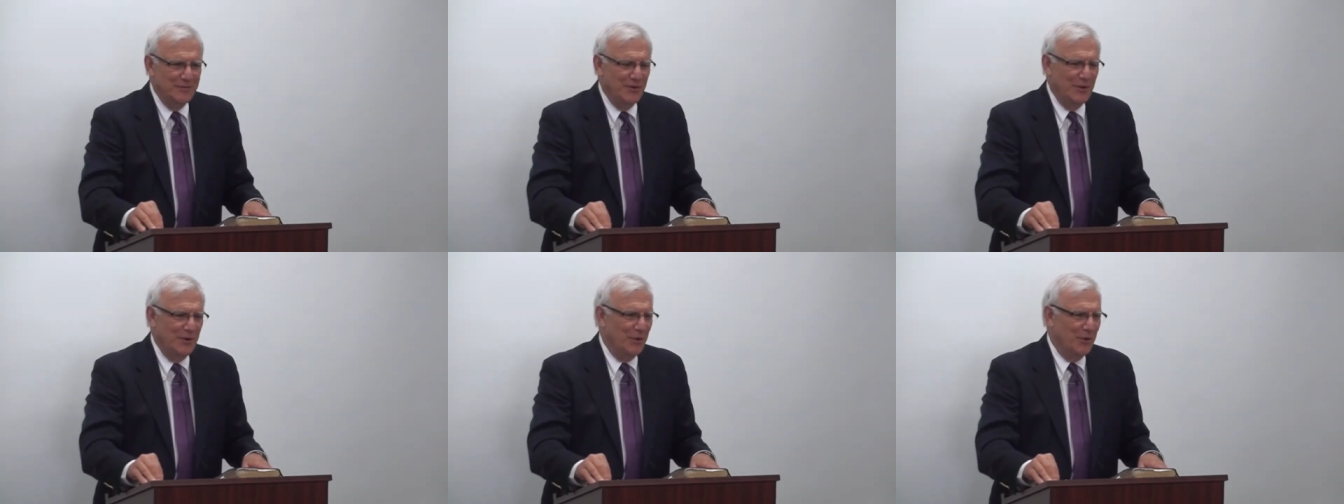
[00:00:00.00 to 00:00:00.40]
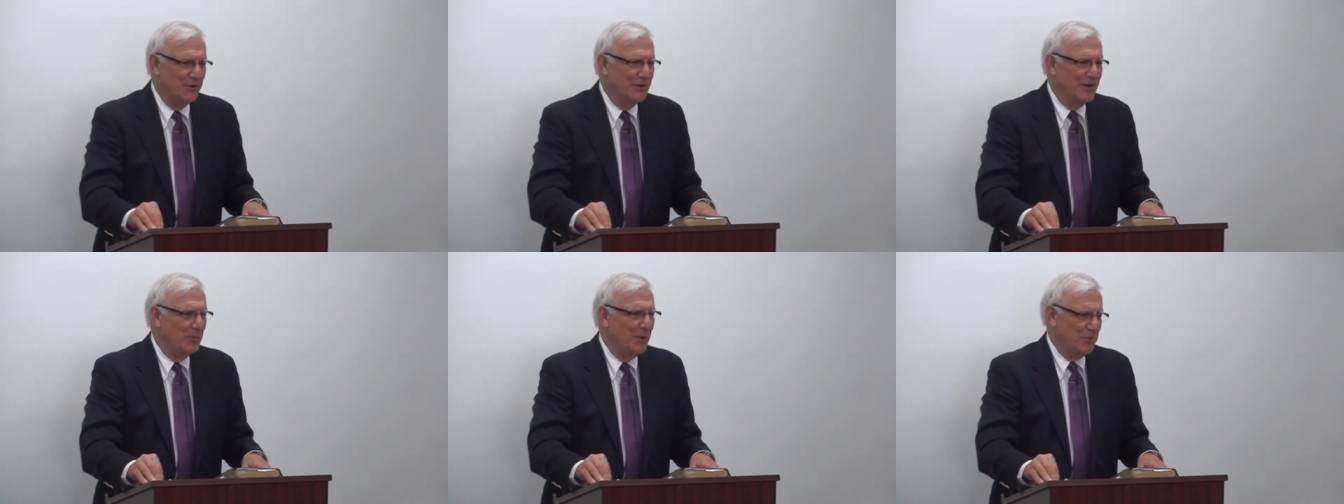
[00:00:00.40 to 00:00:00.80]
Oh,
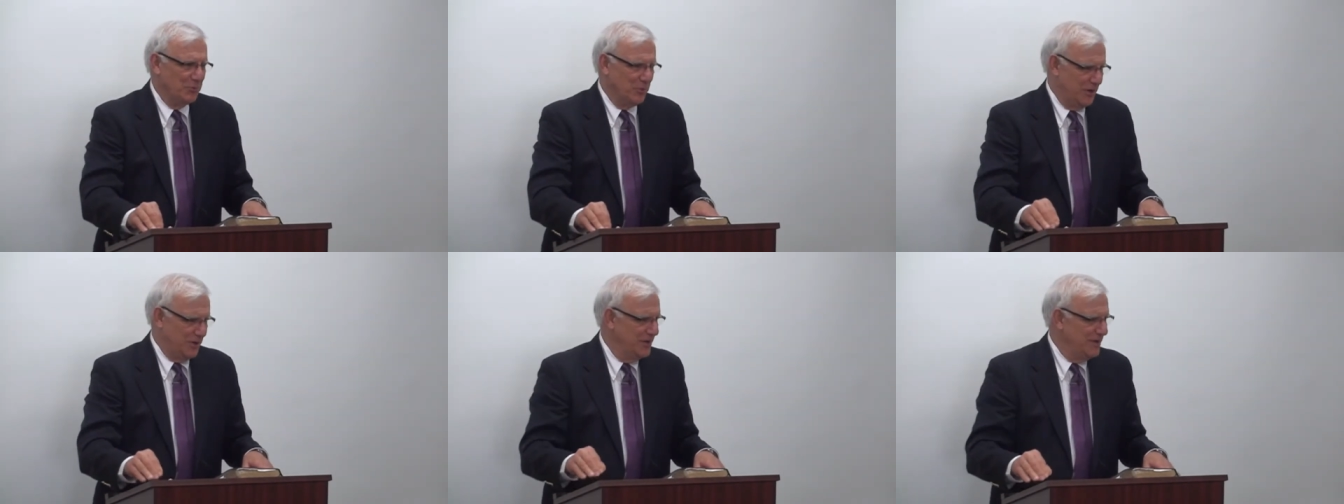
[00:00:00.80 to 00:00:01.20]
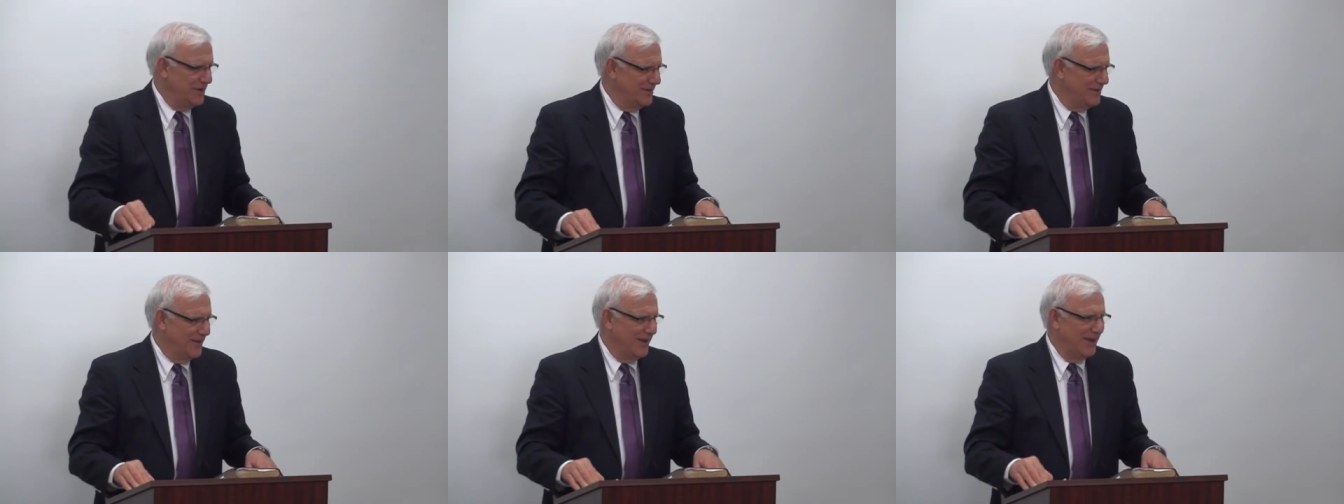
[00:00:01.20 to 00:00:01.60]
come on, Randy.
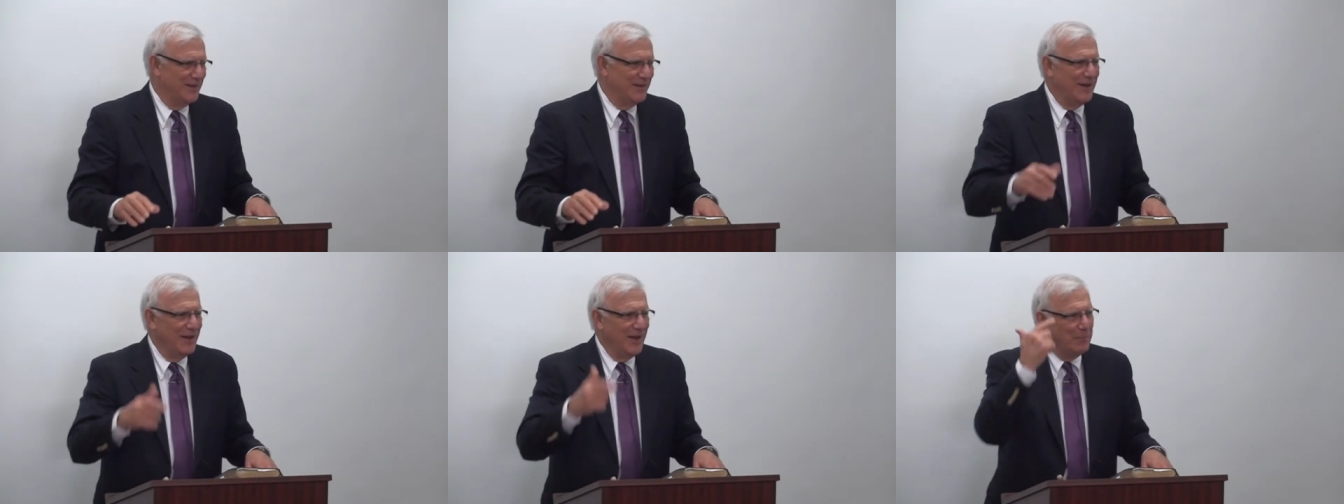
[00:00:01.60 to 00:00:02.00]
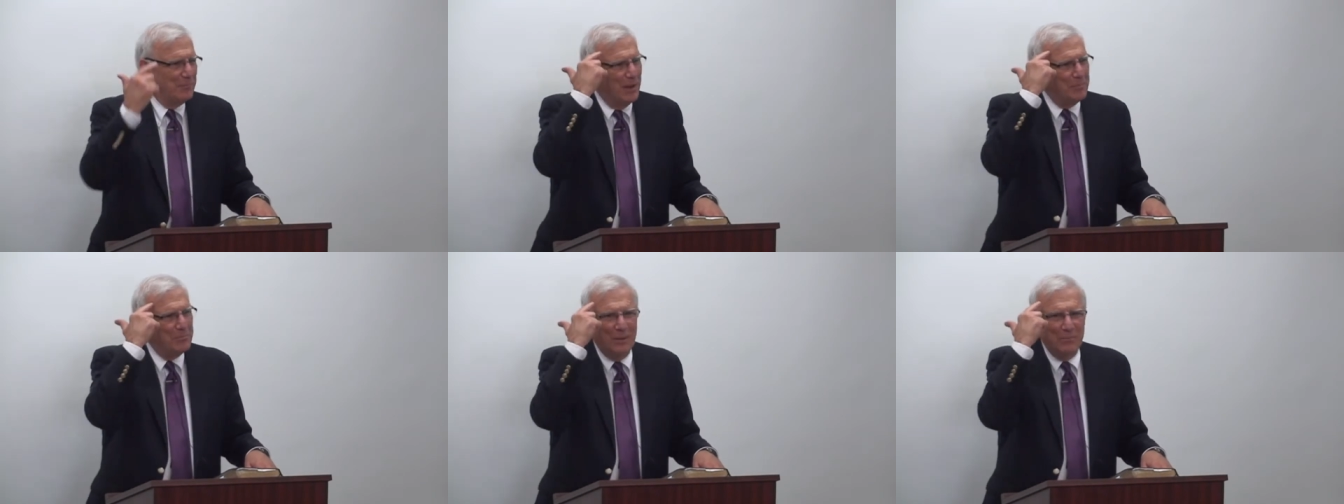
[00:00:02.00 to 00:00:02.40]
I'm,
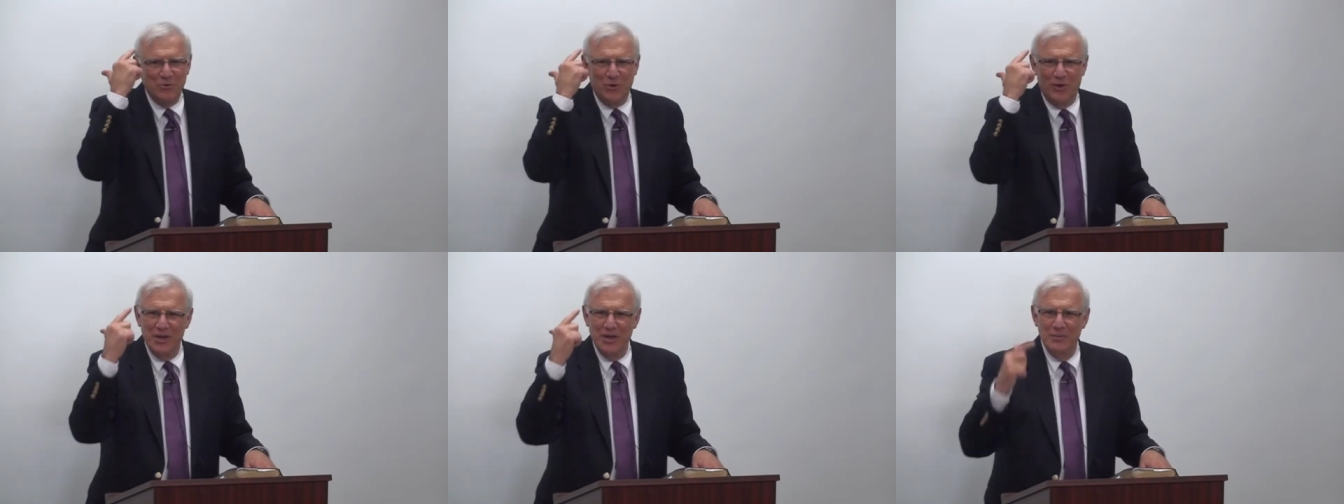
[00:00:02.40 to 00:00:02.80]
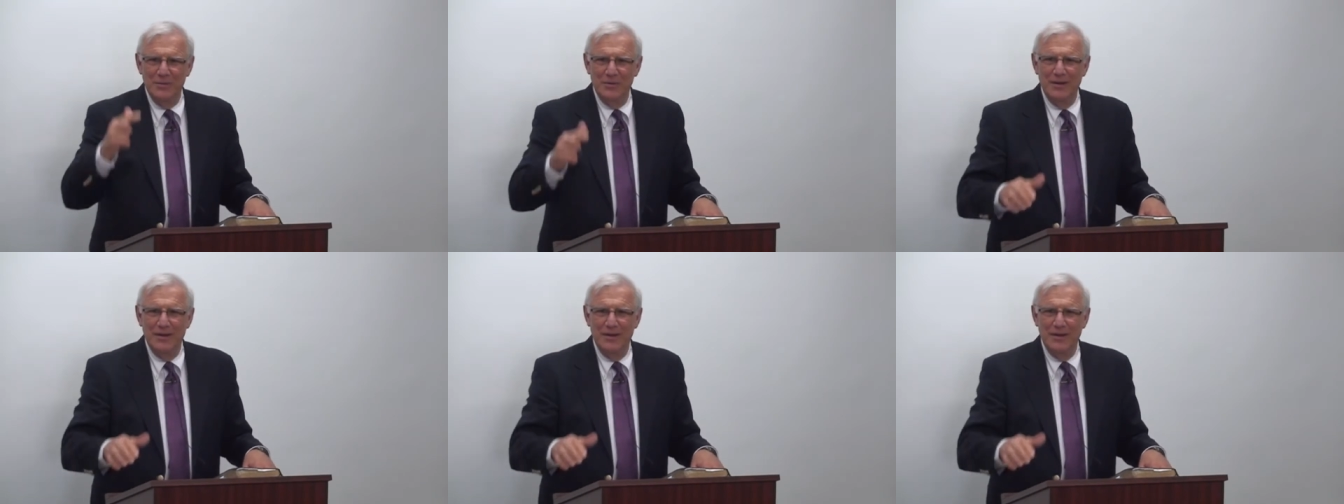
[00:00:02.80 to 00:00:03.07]
I'm, I'm drawing them.